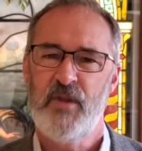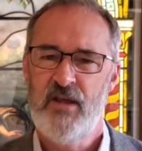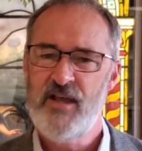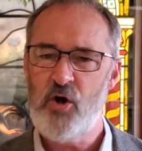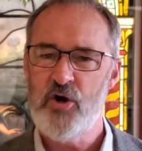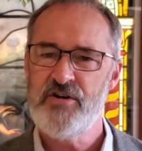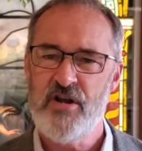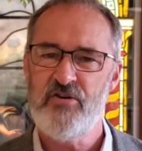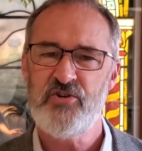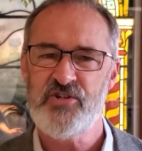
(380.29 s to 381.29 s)
They couldn't
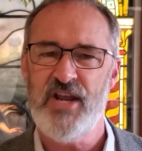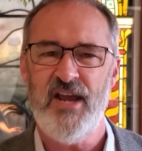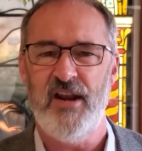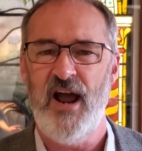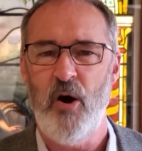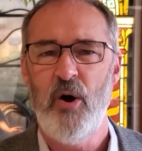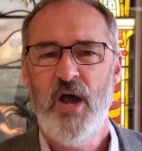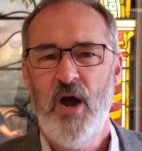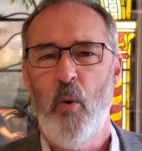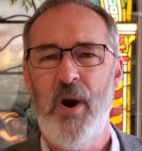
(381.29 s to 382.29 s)
understand how
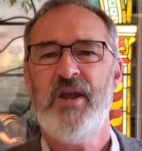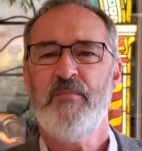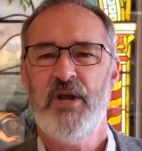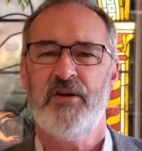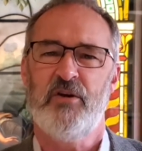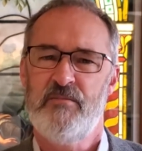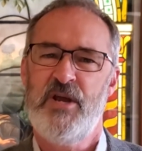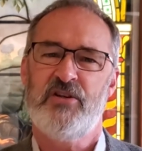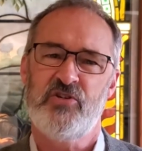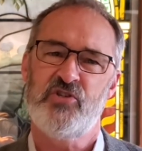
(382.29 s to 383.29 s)
white men could
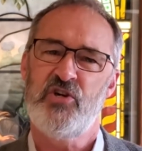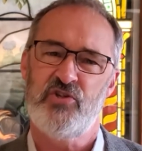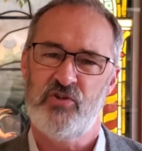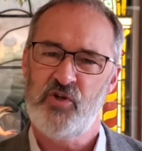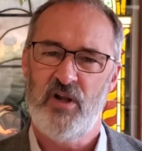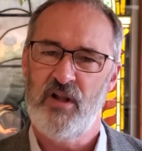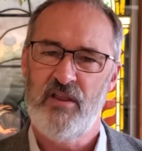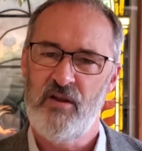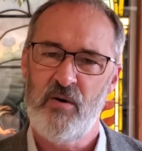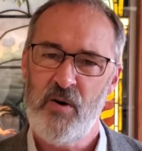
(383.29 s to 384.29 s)
make decisions all
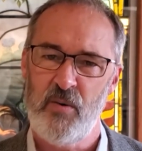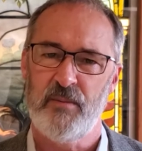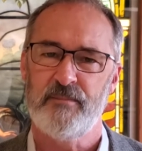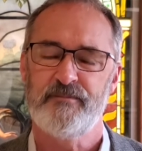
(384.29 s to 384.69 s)
on their own.